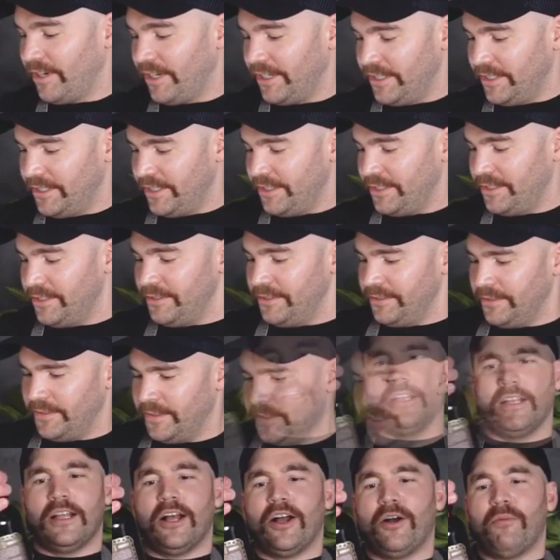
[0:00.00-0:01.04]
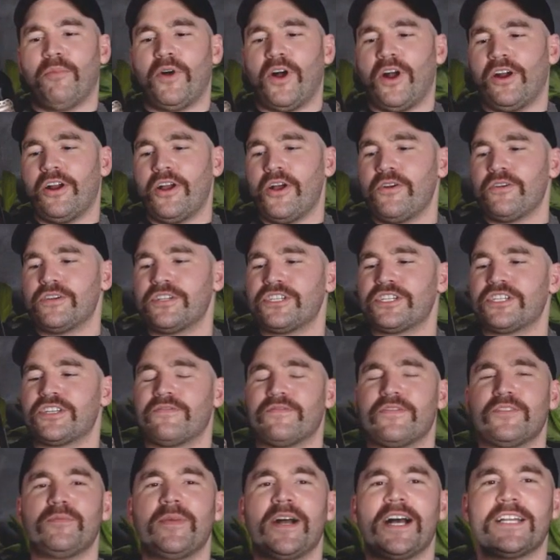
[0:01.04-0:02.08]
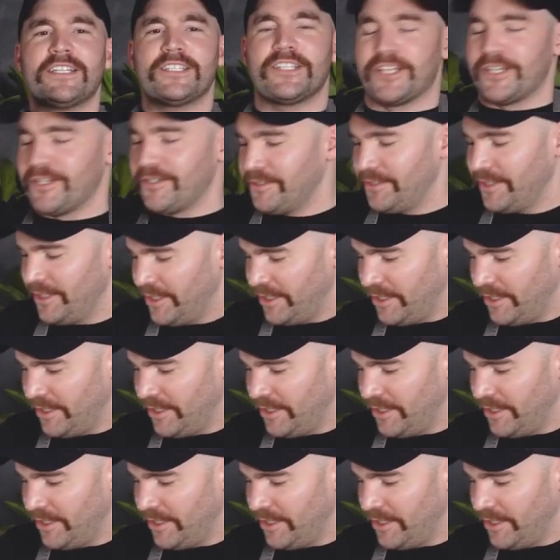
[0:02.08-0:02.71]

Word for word: we're gonna do Amaro Sfumato,